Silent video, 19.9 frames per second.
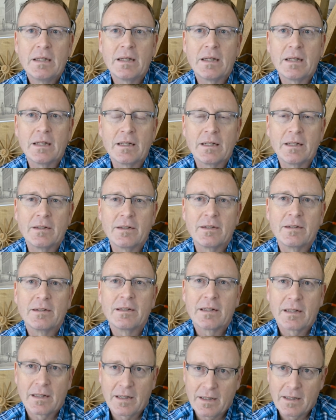And
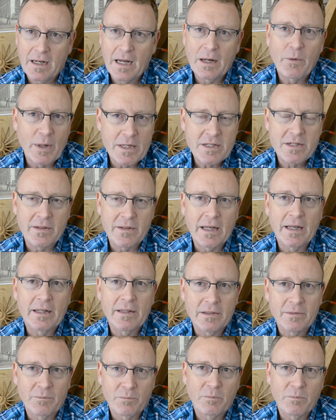I went to that,
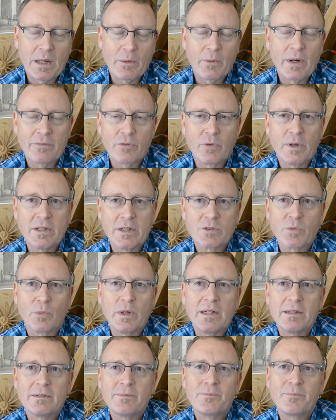and my wife went as
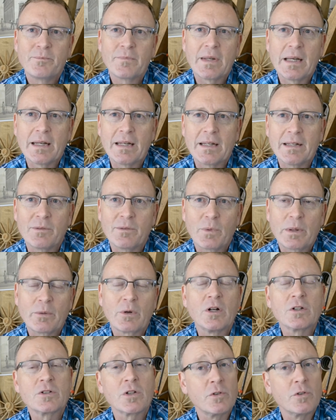well. And we
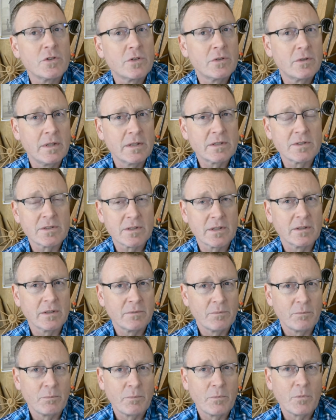were also, this is a
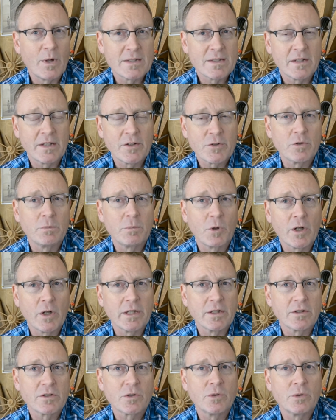residential
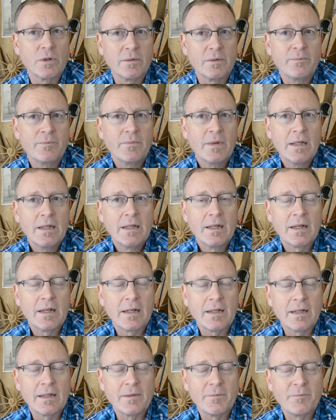boarding school,
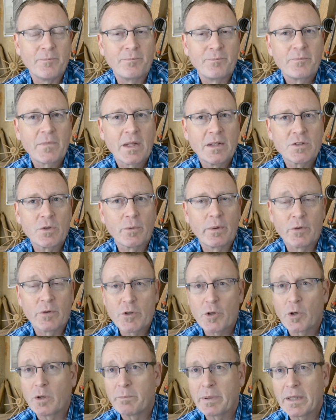um, so we were
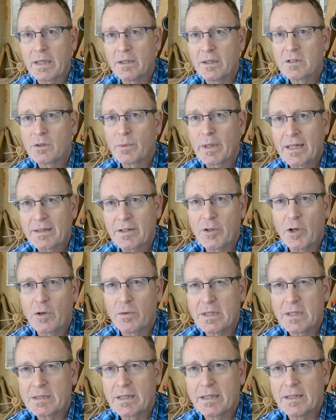dorm parents. So we got to know
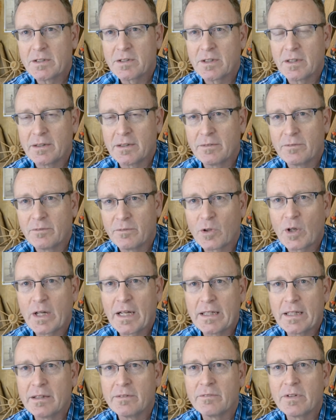these kids on a
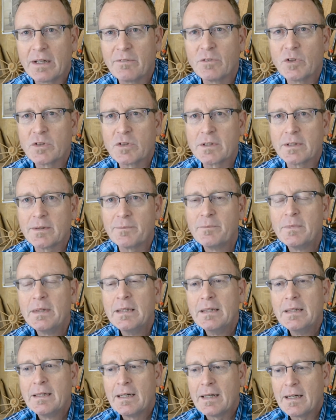variety of levels. And
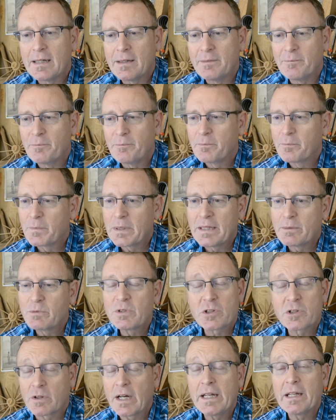um, but it
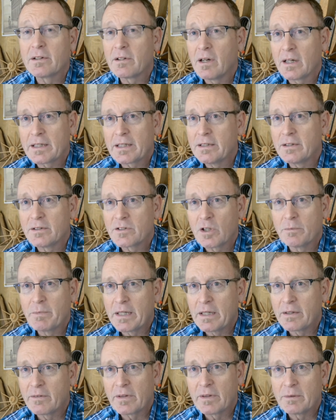was great talking to so
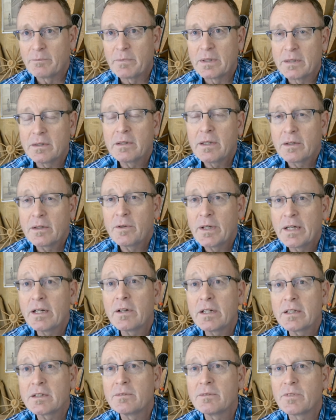many of them and you know
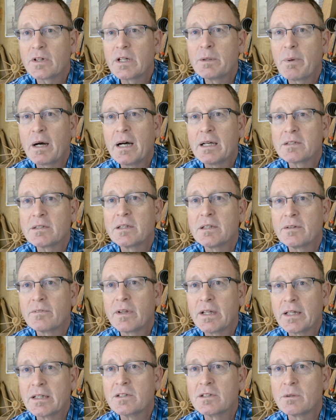hearing some very positive
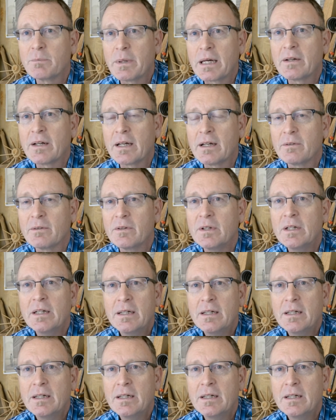things about how